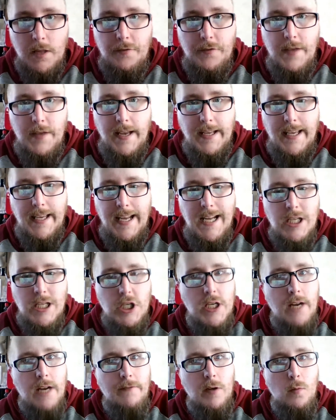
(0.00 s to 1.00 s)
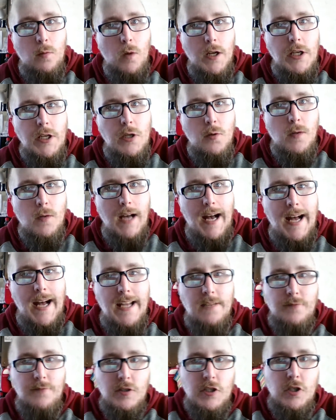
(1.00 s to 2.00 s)
want to thank each and every one of you
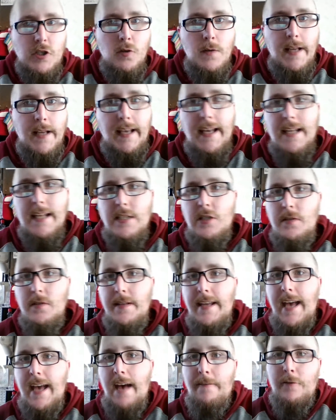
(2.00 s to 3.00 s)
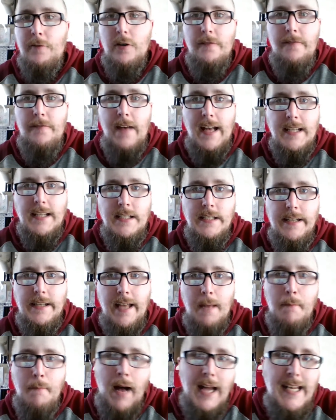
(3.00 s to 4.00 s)
guys for tuning in to the After Effect
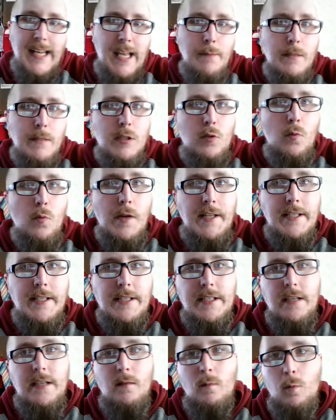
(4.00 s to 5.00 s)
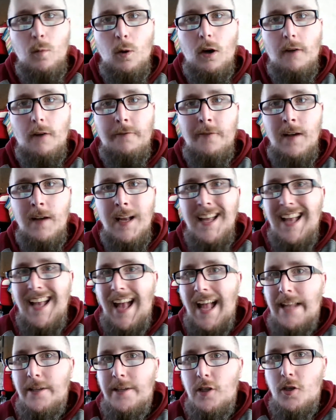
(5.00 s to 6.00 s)
today. My name is Winston Wolf,
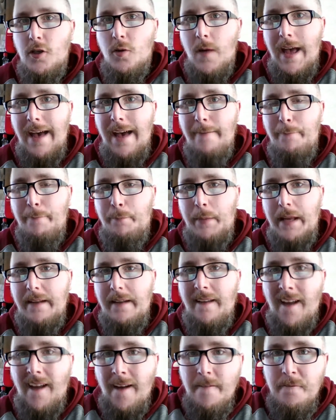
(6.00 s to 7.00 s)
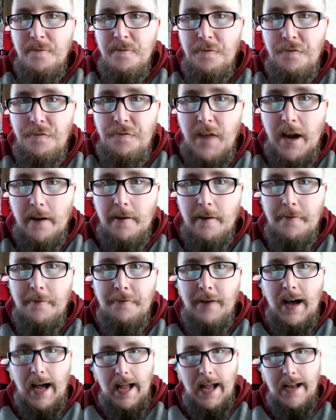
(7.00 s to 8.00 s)
and you have been
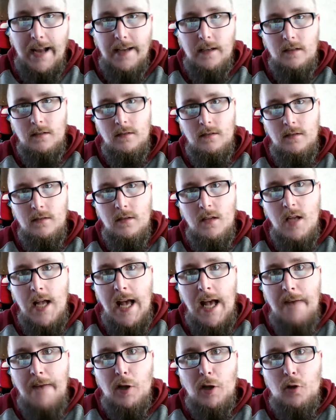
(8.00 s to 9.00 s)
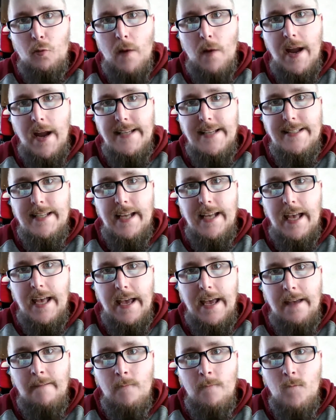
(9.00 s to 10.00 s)
verified. Have a great
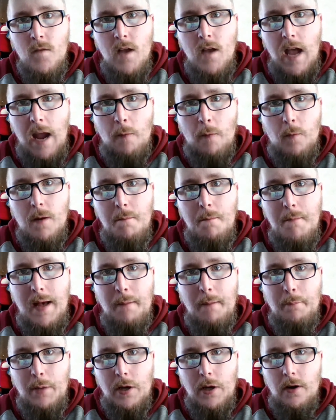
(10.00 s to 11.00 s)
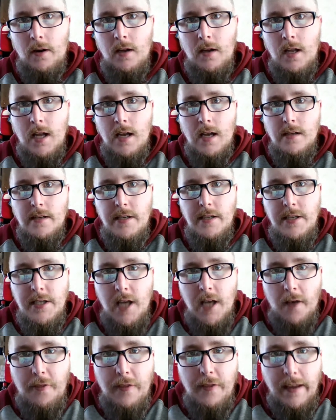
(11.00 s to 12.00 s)
day, and remember,
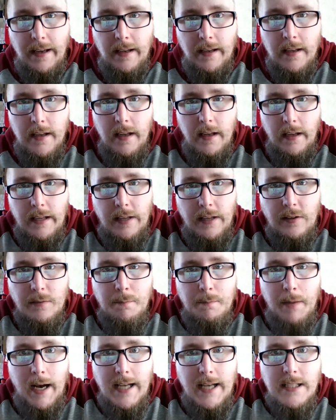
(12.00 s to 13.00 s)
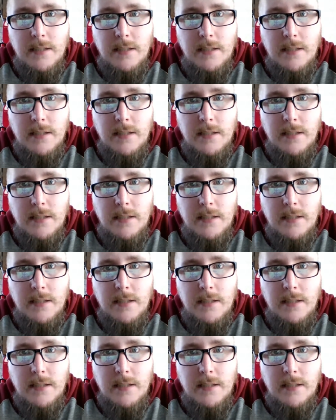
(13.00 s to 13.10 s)
nothing is impossible.